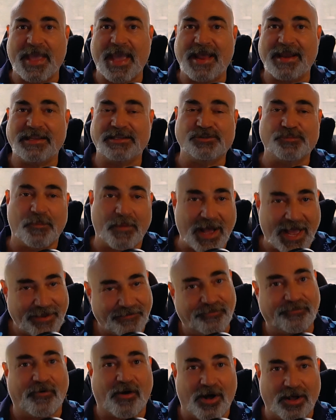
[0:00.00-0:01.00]
that is my
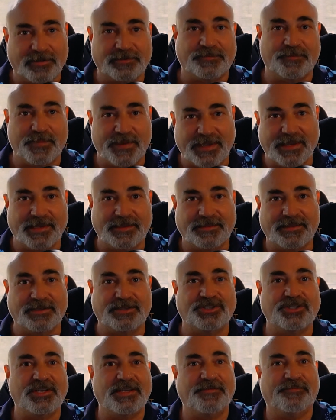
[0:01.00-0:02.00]
fault being the
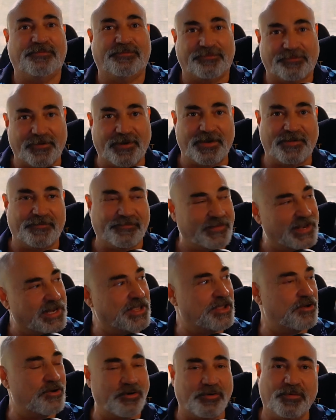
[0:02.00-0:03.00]
chief uh,
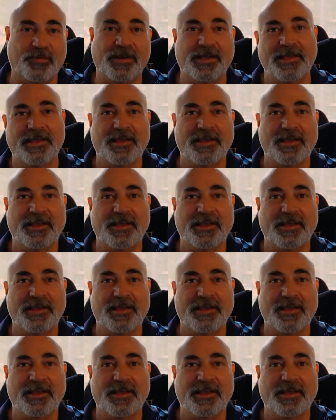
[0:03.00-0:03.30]
video